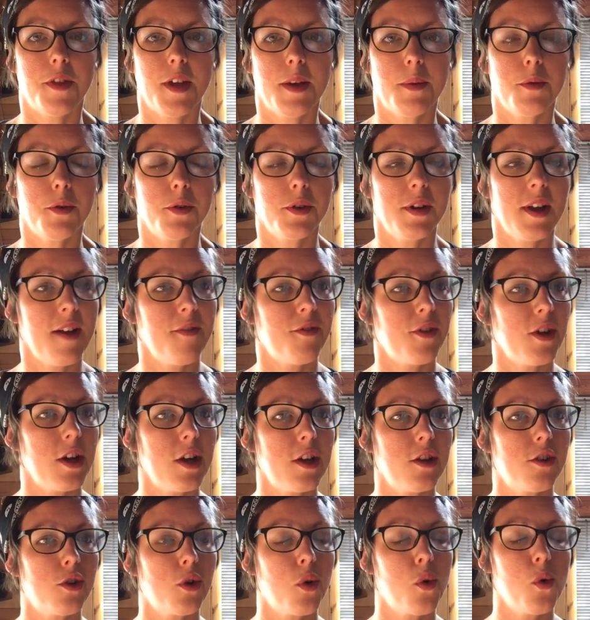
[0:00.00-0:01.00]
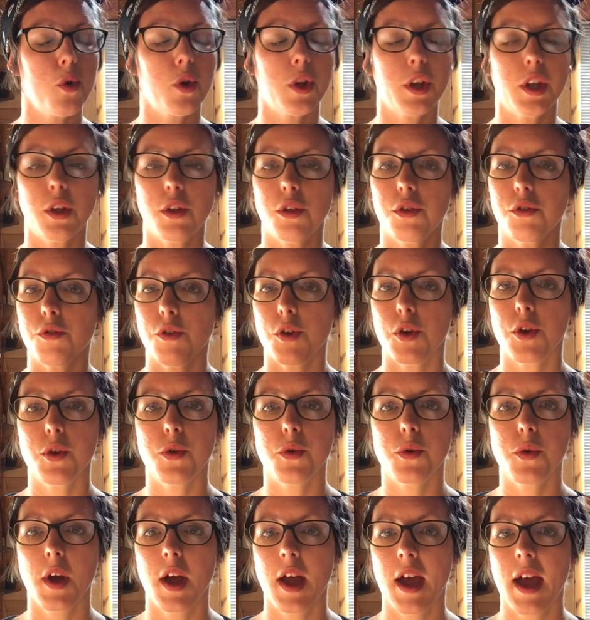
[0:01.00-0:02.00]
They will never talk you
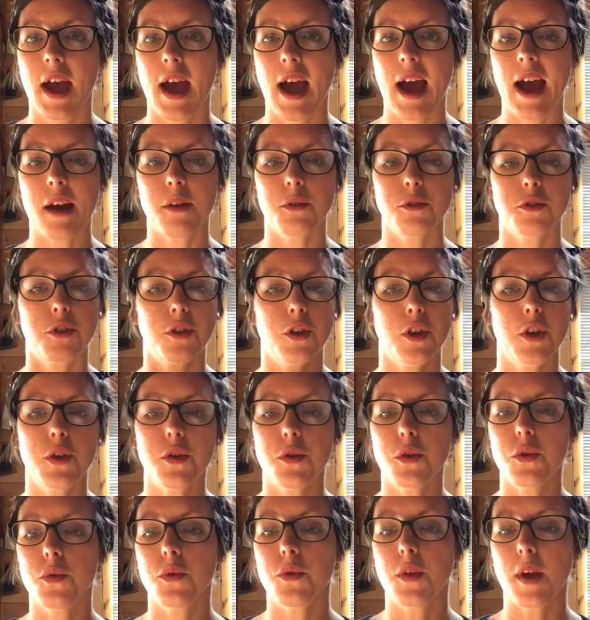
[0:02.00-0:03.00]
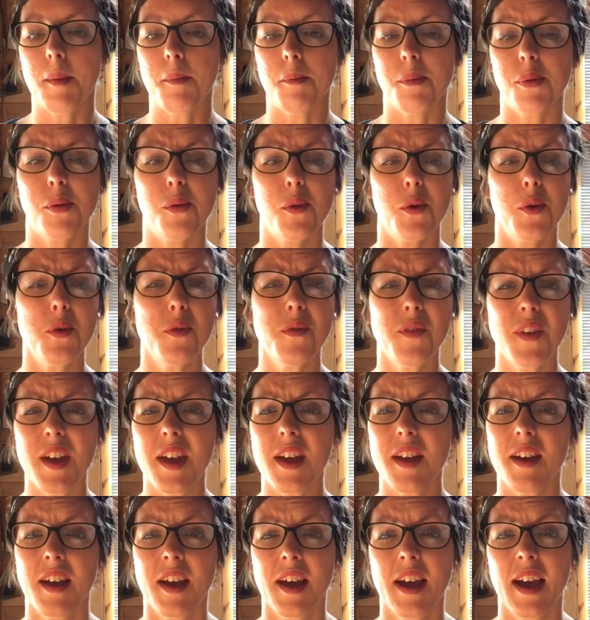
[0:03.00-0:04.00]
through how to improve
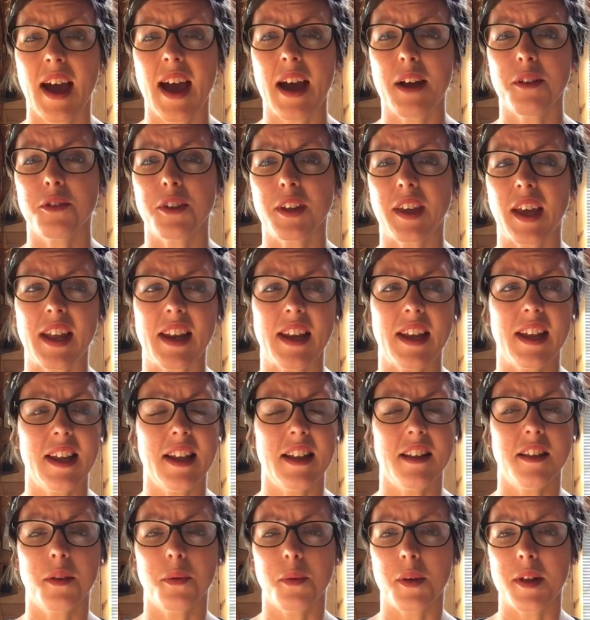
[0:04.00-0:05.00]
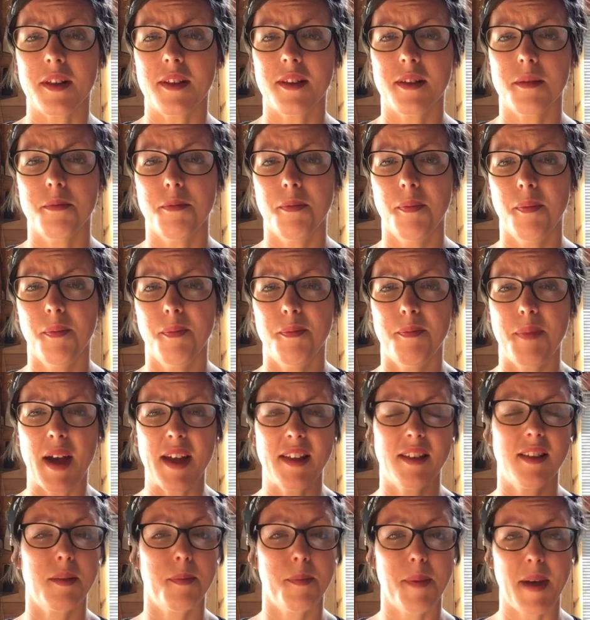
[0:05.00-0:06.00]
it, how to get it into its
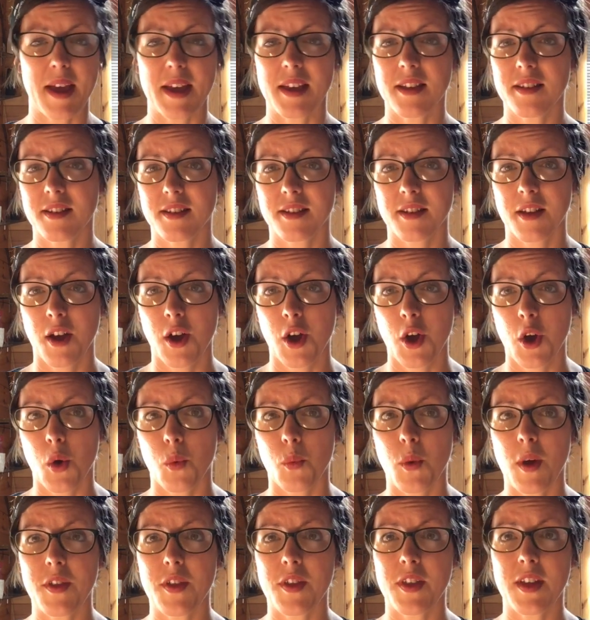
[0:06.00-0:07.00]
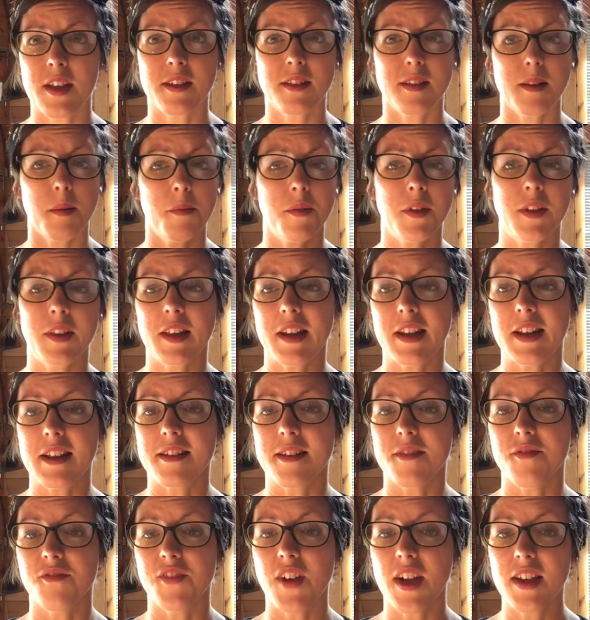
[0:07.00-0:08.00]
best space, whether there's something that
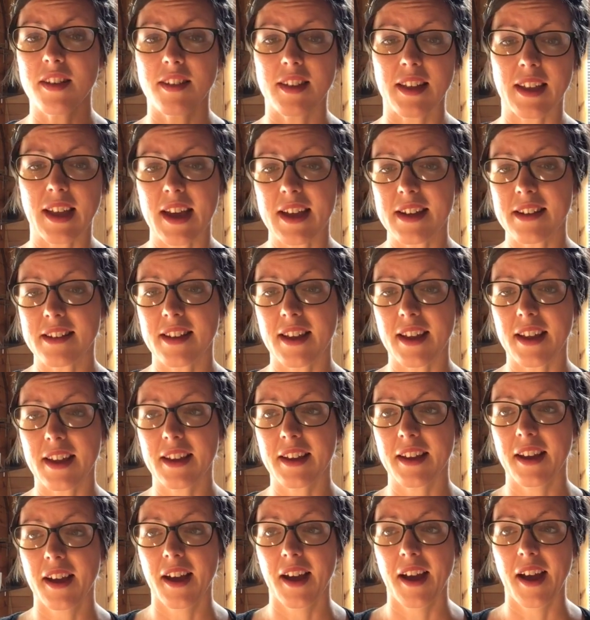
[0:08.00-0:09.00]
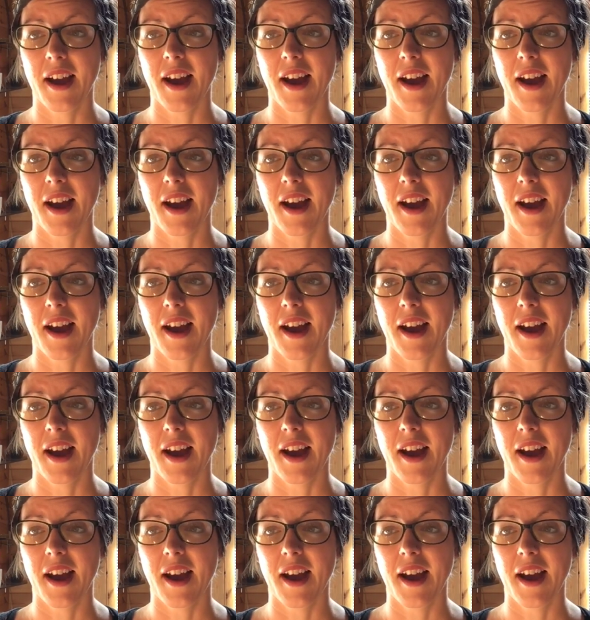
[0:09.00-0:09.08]
needs investigating.